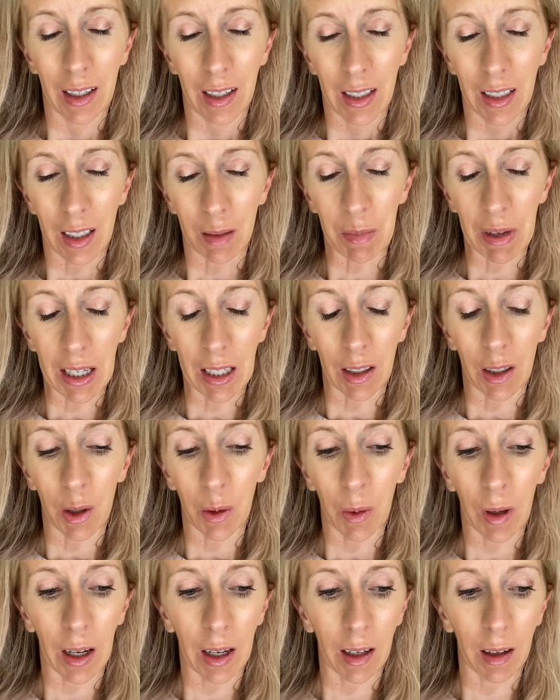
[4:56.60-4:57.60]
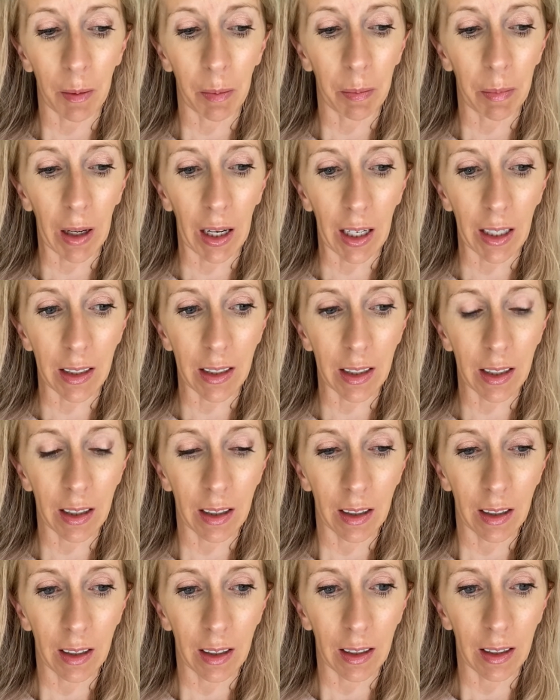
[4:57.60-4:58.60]
make a new one, but
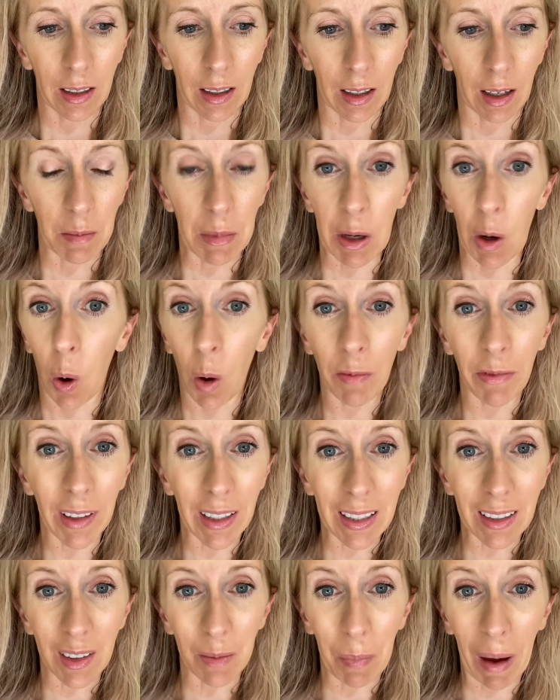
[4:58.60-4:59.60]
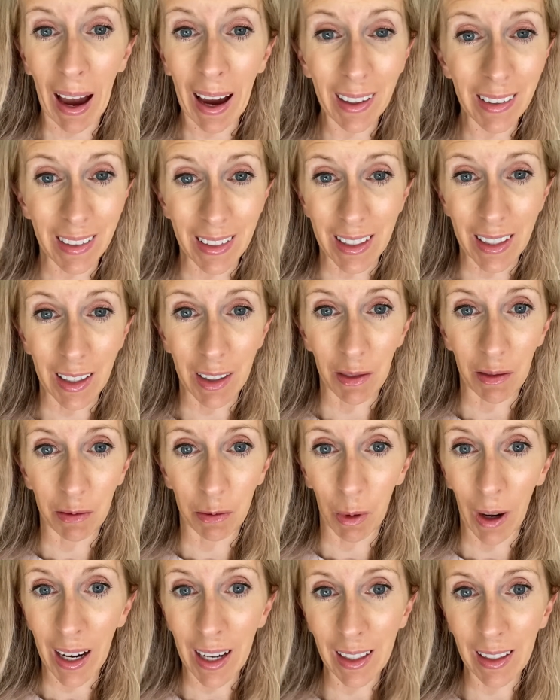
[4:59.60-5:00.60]
I mean, hopefully it's positive,
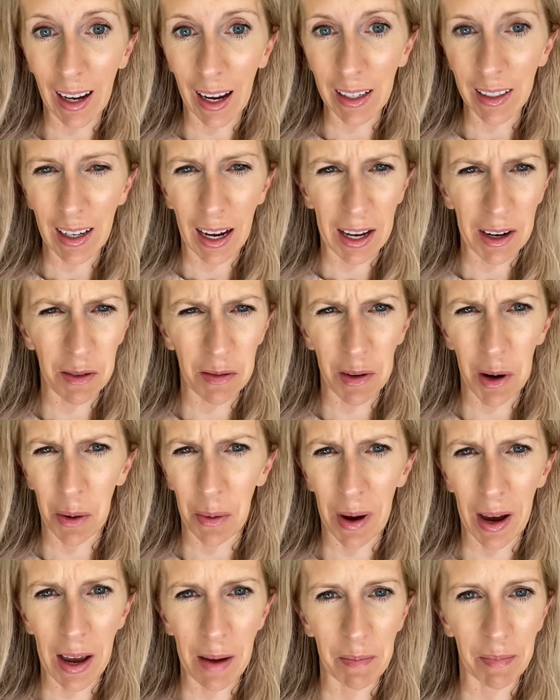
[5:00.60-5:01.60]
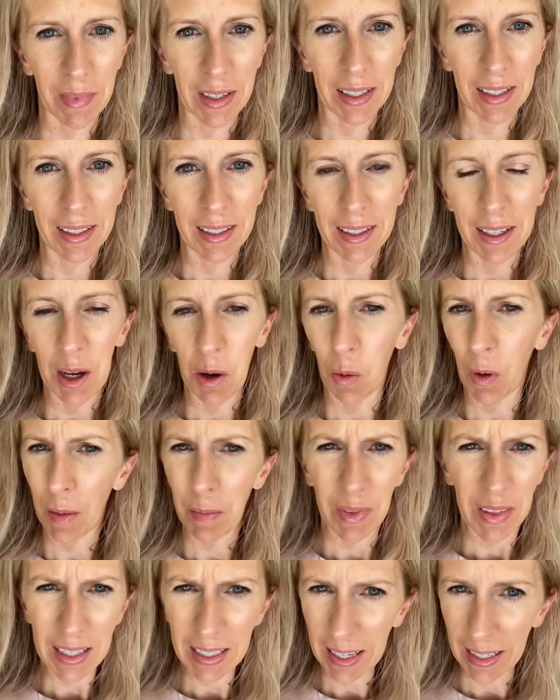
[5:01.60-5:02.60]
right? I don't know why I'm
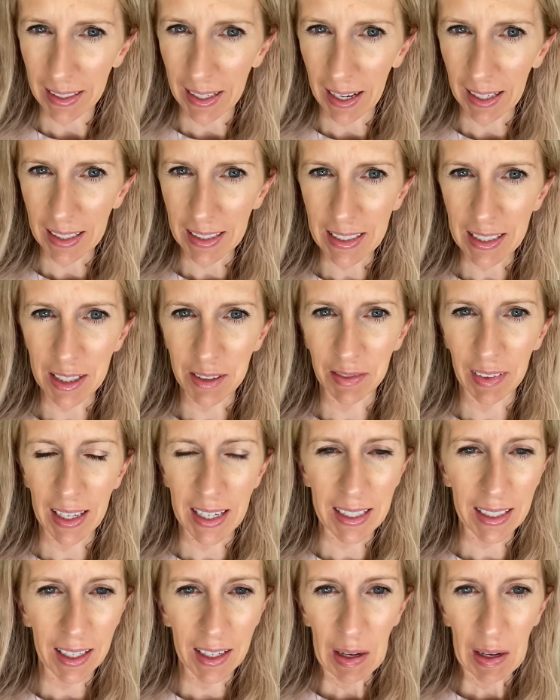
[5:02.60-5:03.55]
thinking negative. Like